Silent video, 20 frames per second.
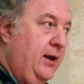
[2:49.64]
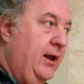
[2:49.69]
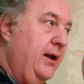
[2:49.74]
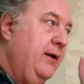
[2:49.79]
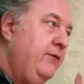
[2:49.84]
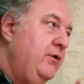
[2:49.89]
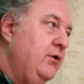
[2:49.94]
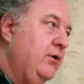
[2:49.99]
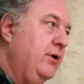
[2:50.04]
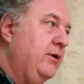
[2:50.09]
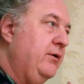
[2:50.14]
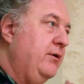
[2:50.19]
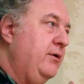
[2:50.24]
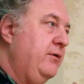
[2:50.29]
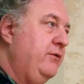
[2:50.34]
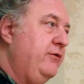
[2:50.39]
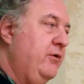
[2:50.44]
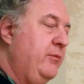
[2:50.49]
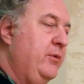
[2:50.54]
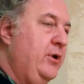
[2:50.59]
And if you're
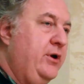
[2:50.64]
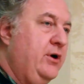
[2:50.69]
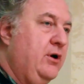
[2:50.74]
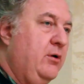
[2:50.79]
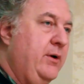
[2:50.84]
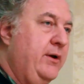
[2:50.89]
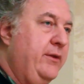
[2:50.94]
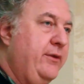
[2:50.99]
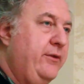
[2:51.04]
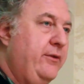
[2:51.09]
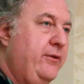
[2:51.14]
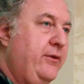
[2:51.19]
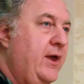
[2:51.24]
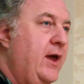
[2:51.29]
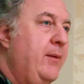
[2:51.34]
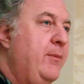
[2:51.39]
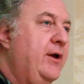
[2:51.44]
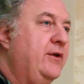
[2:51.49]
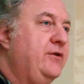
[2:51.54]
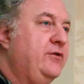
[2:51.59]
familiar with
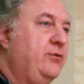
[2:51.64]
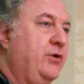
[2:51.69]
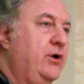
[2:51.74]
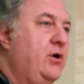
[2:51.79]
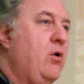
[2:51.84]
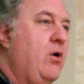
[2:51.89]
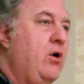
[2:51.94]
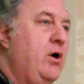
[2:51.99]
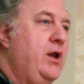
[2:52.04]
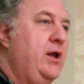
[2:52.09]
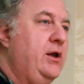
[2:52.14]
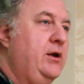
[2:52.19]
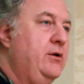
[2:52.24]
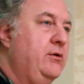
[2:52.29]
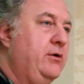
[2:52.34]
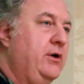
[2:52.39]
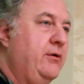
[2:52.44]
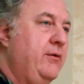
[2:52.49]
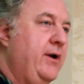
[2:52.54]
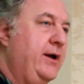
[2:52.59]
MS recording,
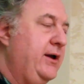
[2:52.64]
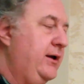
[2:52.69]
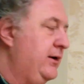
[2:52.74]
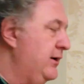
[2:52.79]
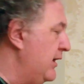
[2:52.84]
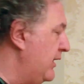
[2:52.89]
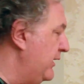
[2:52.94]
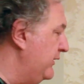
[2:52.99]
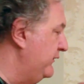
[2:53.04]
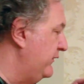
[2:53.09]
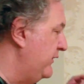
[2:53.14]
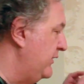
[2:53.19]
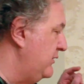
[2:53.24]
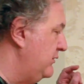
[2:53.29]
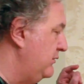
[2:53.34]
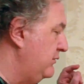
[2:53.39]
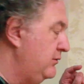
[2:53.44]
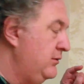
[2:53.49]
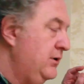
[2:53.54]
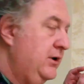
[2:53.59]
you can recognize that
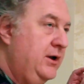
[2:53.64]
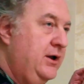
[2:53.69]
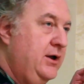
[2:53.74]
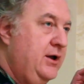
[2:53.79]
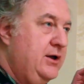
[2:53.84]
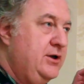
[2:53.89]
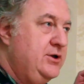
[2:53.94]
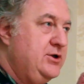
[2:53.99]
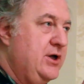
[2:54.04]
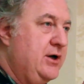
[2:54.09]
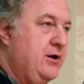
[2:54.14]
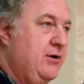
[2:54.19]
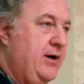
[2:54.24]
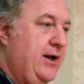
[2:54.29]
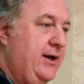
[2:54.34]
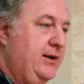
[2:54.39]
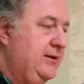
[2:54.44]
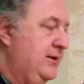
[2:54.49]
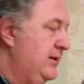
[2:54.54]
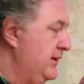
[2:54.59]
you
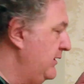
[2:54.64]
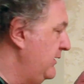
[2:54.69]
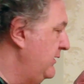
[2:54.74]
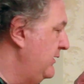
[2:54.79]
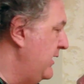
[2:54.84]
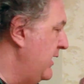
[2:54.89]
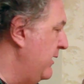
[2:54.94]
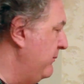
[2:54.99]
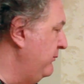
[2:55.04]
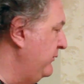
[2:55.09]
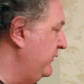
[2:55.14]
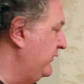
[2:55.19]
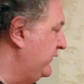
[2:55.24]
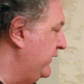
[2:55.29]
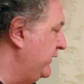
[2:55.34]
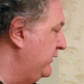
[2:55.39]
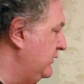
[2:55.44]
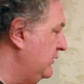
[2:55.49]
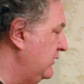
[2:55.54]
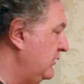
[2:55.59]
generate the M
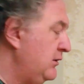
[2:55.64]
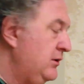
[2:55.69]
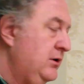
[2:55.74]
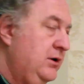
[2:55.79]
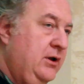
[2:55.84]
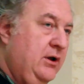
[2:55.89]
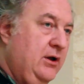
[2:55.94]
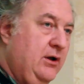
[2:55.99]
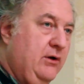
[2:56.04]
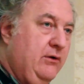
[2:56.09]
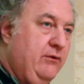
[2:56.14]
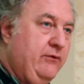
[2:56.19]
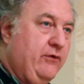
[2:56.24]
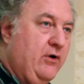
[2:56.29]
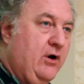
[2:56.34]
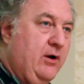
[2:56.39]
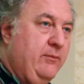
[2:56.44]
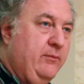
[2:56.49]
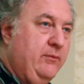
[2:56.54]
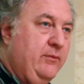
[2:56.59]
signal
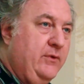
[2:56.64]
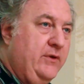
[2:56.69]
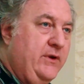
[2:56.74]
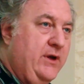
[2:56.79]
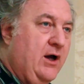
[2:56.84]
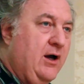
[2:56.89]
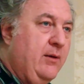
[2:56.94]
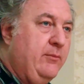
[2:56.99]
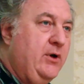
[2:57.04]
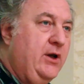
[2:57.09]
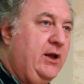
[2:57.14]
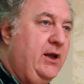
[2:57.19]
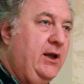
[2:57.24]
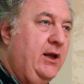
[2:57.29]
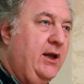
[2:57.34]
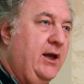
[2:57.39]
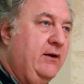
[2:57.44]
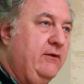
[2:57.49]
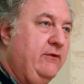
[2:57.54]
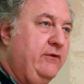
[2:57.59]
from the Omni
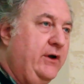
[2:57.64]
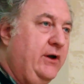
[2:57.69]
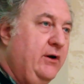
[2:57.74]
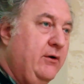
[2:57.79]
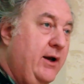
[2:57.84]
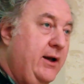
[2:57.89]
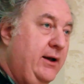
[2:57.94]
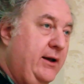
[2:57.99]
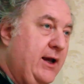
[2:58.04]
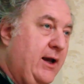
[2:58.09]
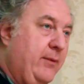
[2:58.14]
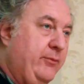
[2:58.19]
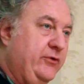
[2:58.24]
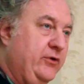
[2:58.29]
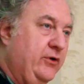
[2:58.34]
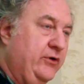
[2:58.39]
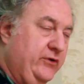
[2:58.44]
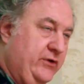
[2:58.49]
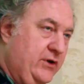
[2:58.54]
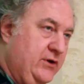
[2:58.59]
and figure eight
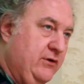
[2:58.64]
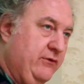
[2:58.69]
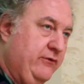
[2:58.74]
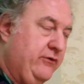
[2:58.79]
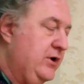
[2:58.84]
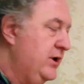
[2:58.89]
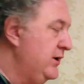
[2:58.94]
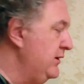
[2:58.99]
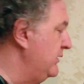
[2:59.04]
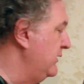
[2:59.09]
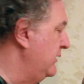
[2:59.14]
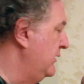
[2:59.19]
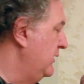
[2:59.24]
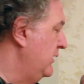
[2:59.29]
capsules in the front.